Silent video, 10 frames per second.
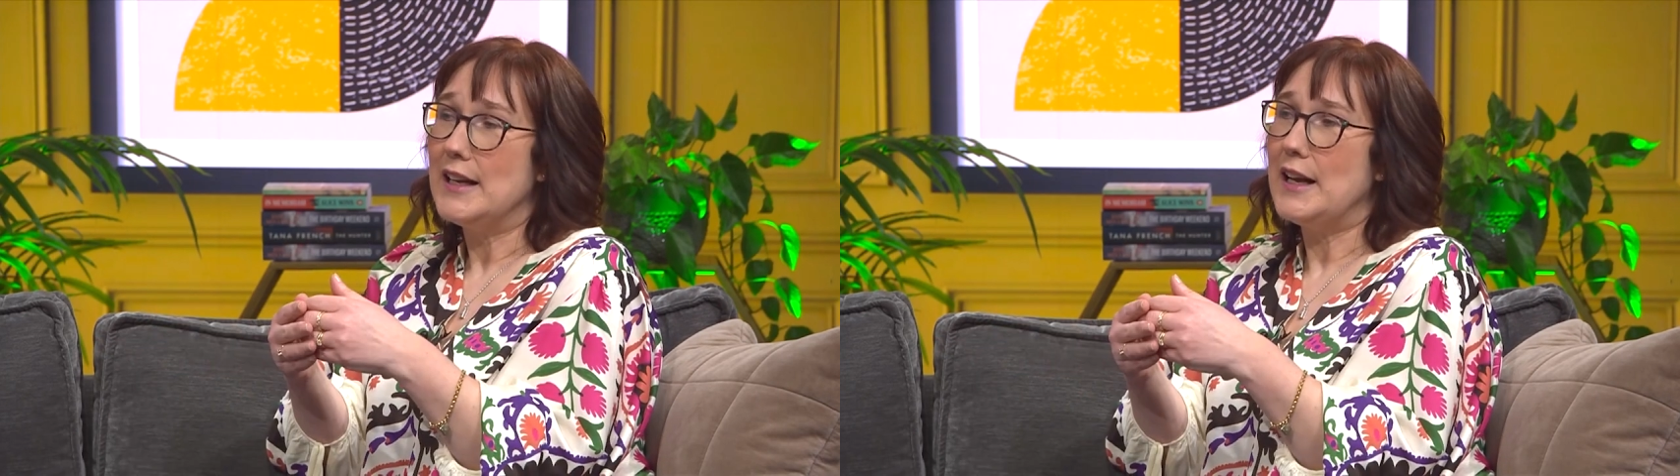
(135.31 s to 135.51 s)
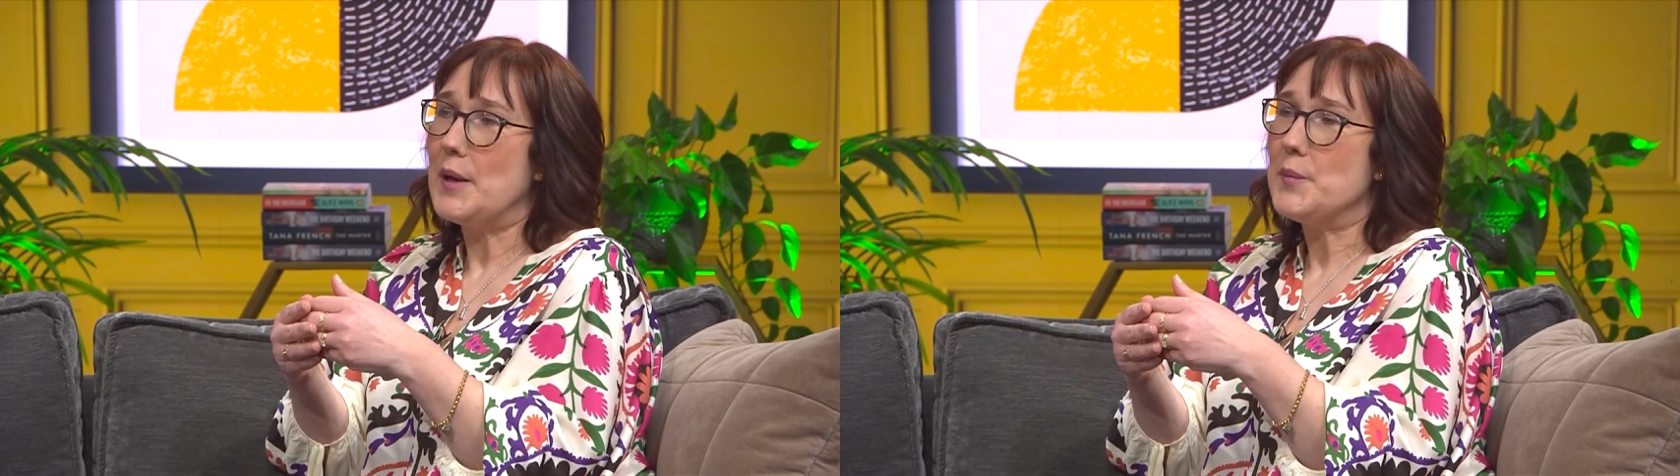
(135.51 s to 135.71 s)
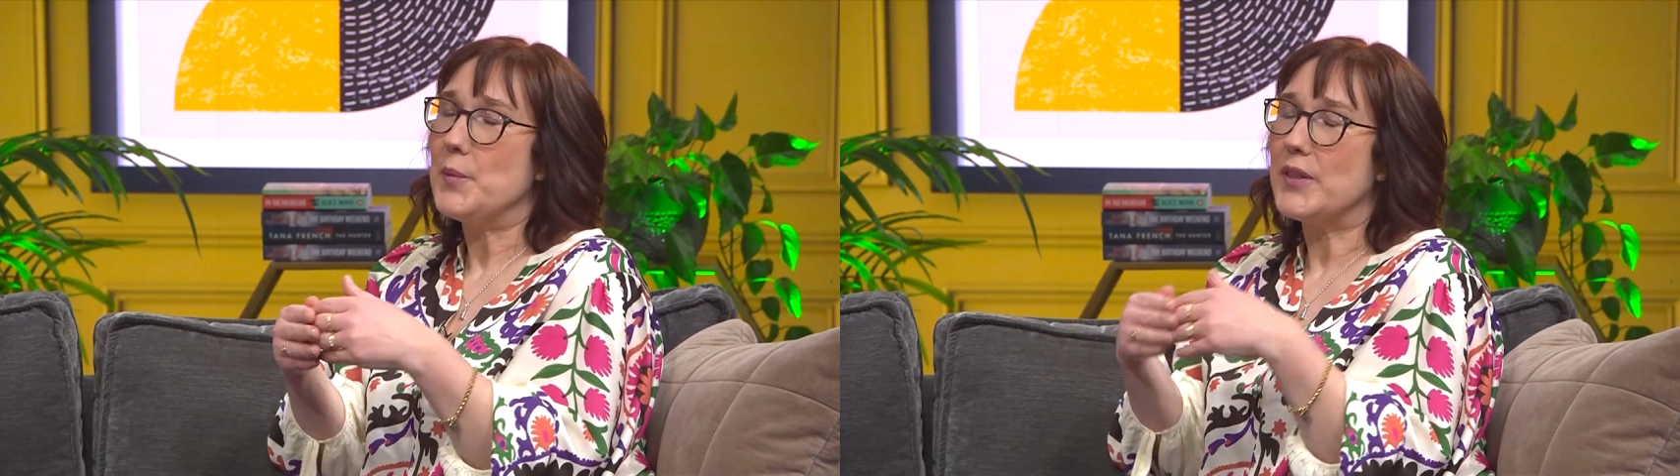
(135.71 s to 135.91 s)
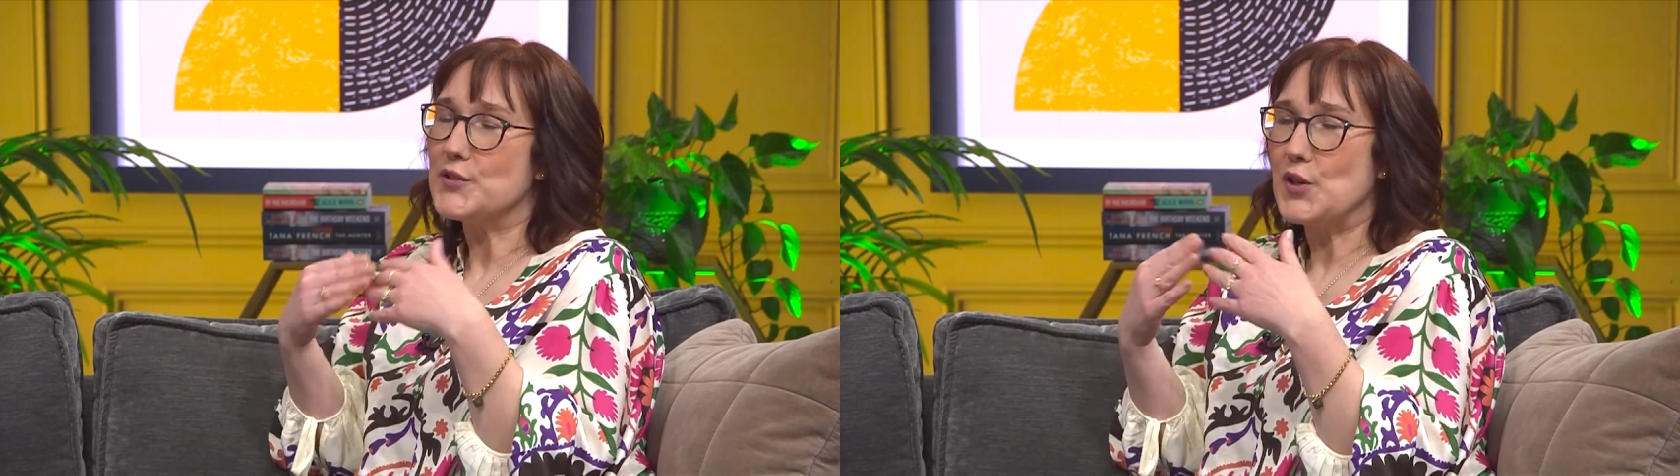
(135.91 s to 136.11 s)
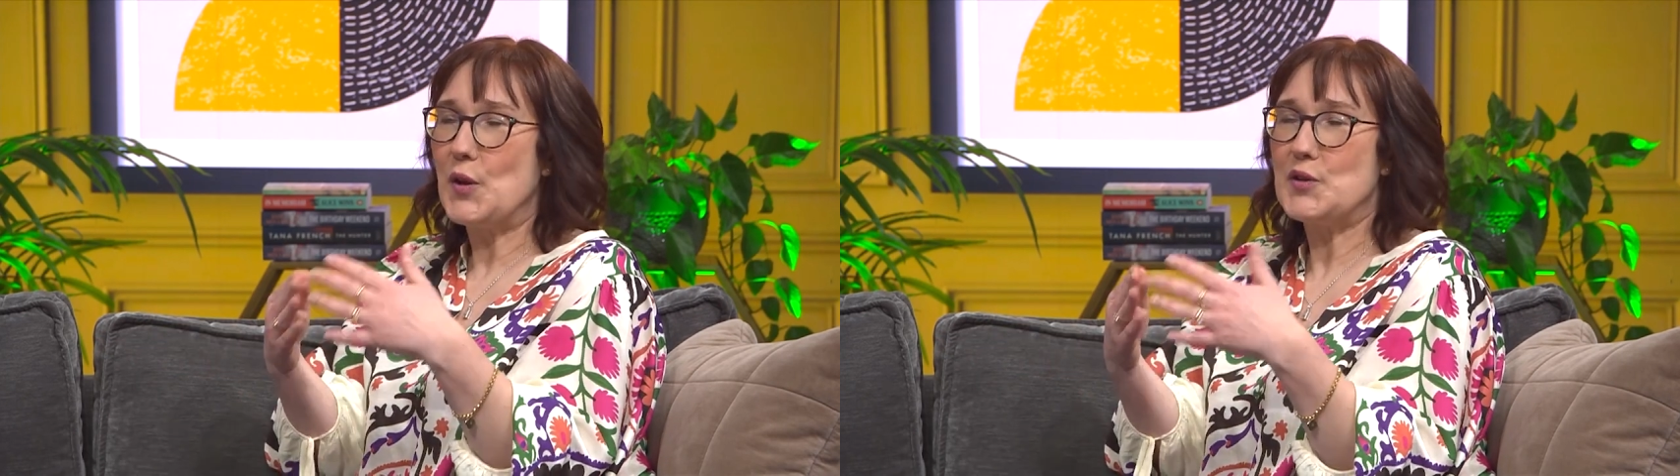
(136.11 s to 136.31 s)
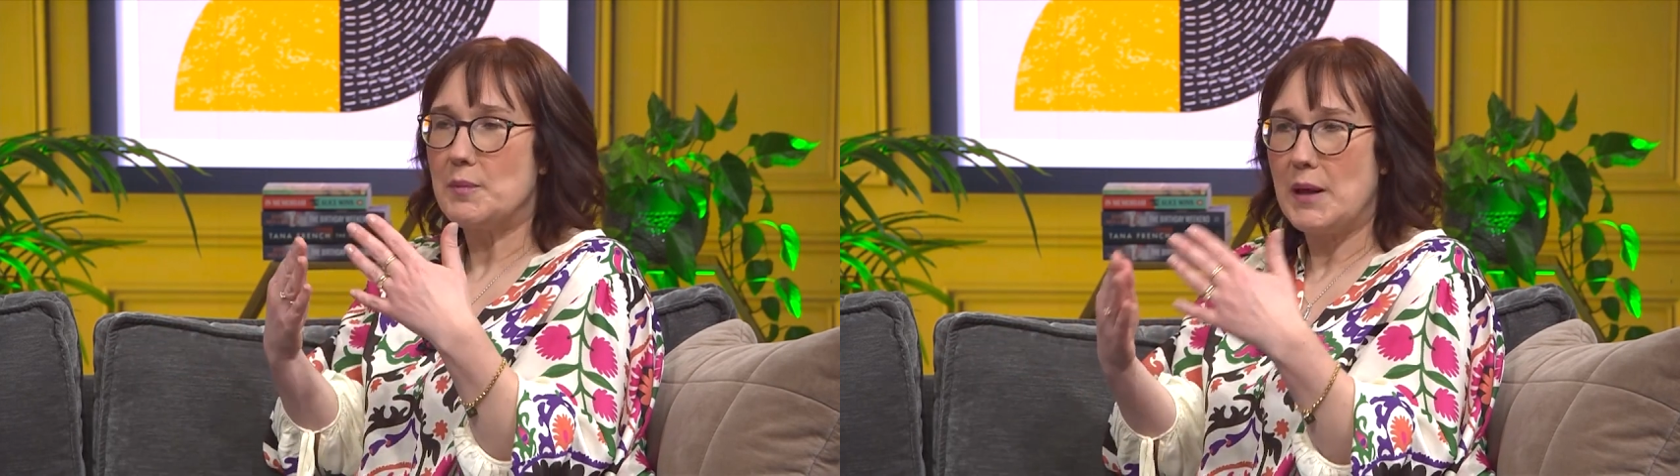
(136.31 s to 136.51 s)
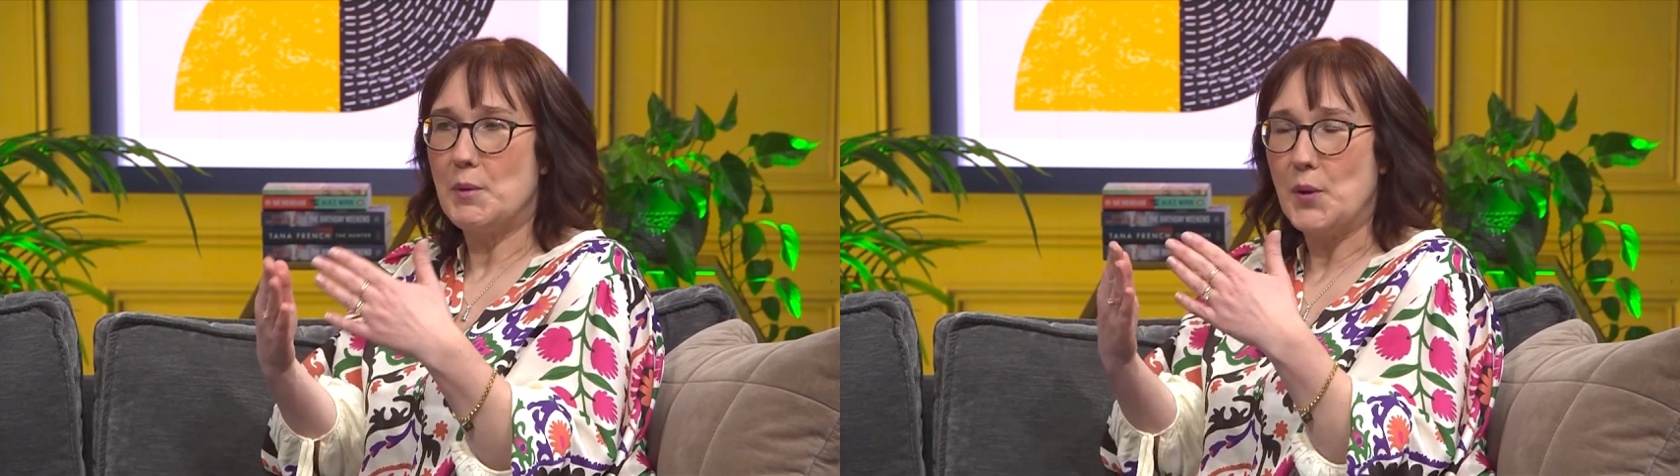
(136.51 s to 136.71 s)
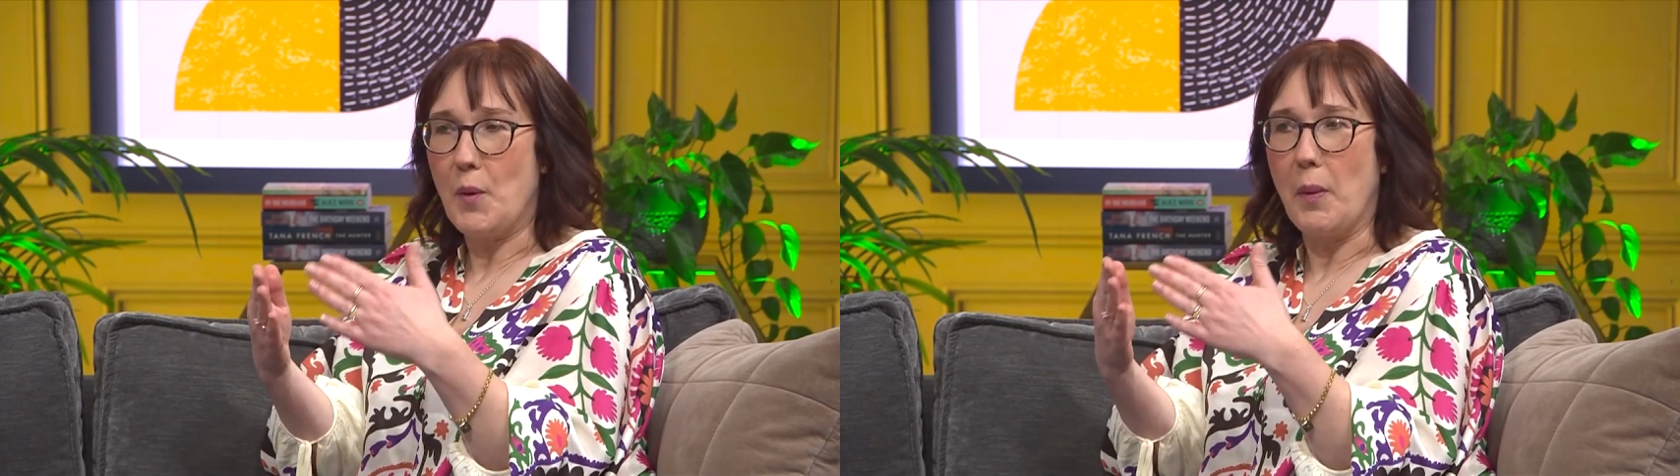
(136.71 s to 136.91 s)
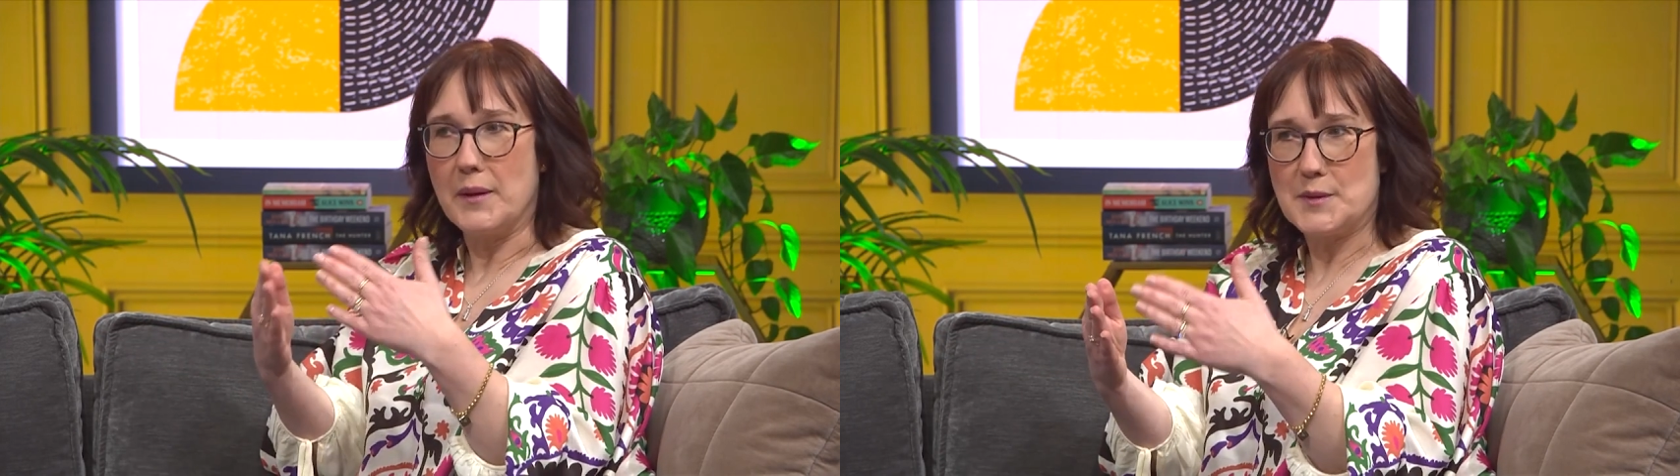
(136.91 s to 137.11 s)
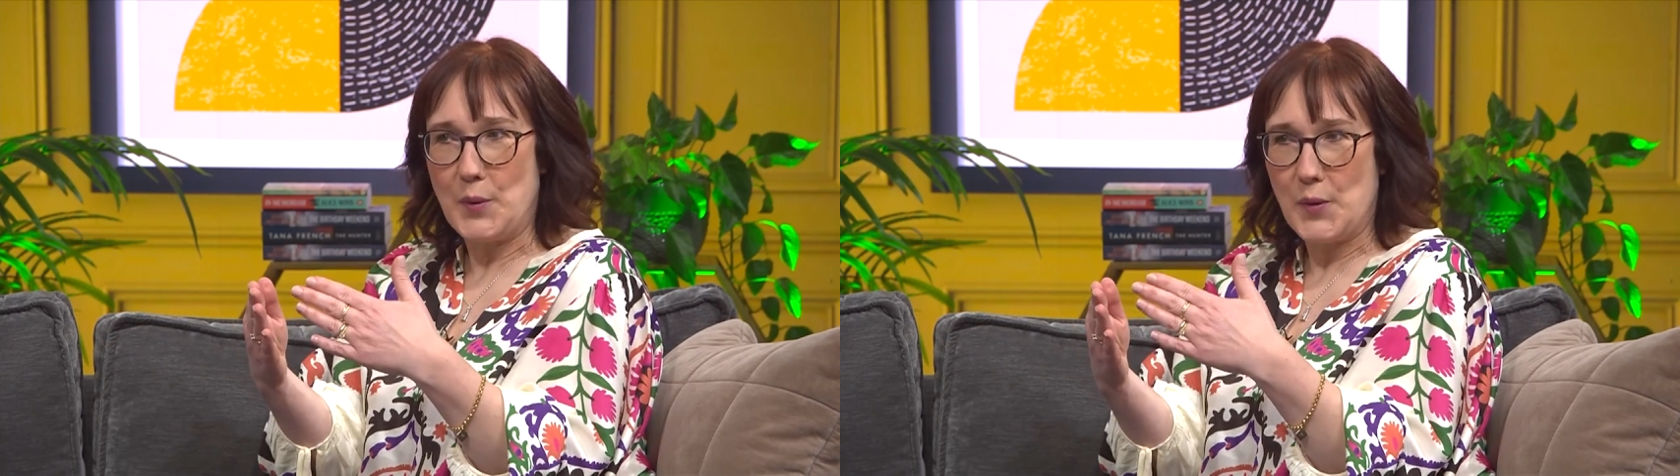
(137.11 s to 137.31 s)
But there's a lot of people who want
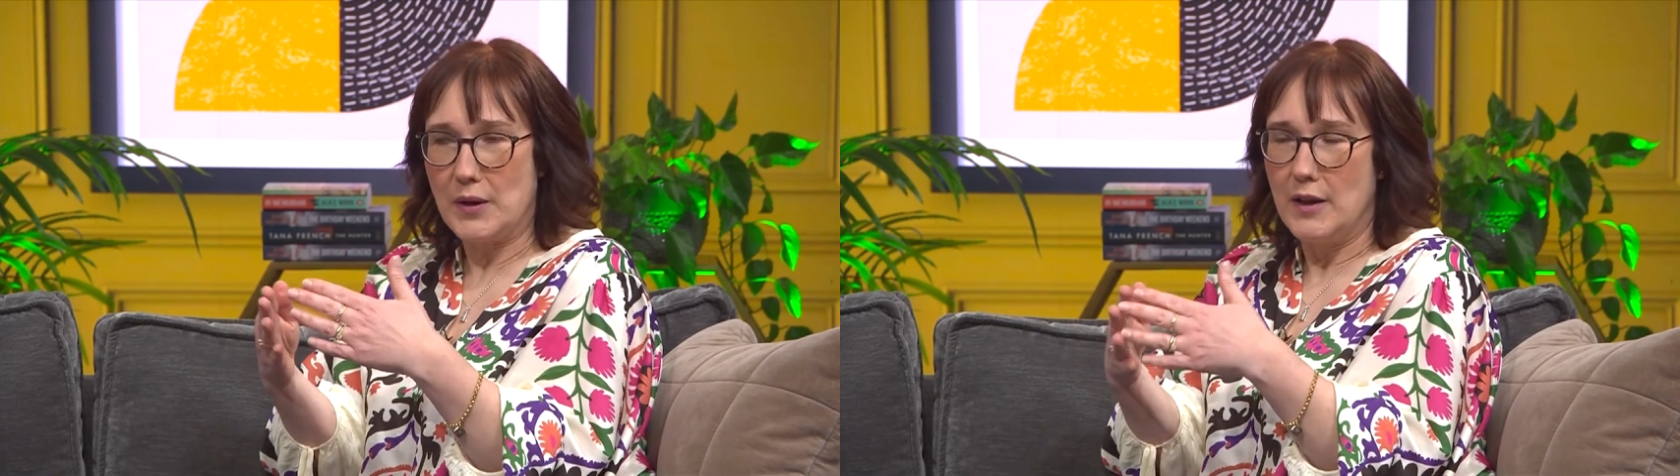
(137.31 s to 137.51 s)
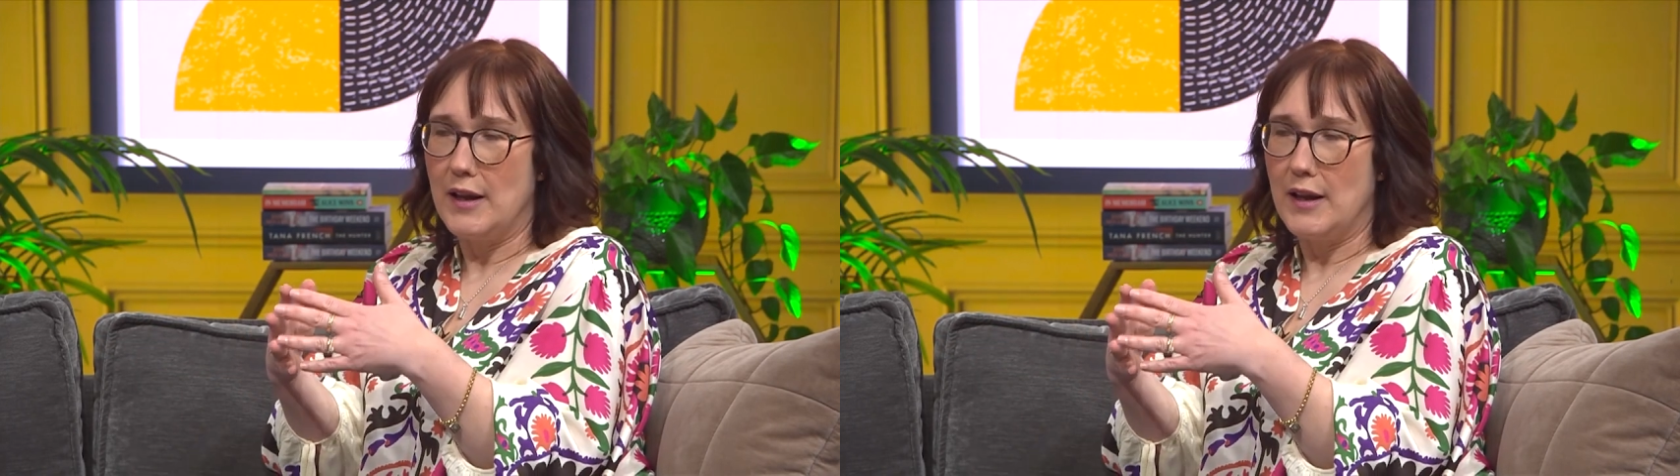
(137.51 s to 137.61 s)
this book.